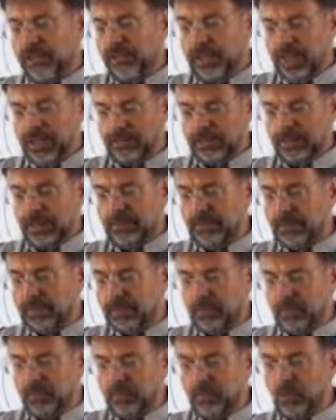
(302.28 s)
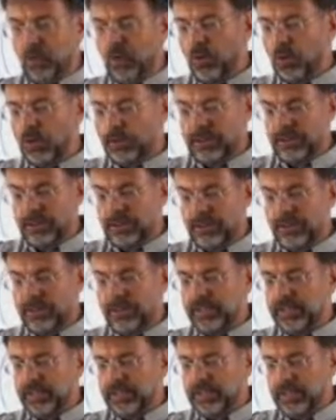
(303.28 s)
if you have something swollen, and you
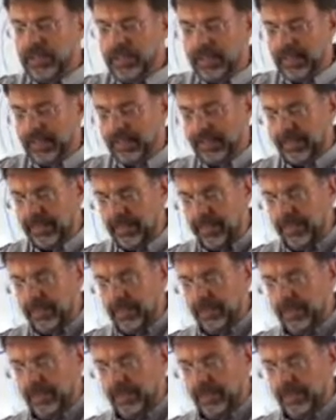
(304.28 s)
can see I can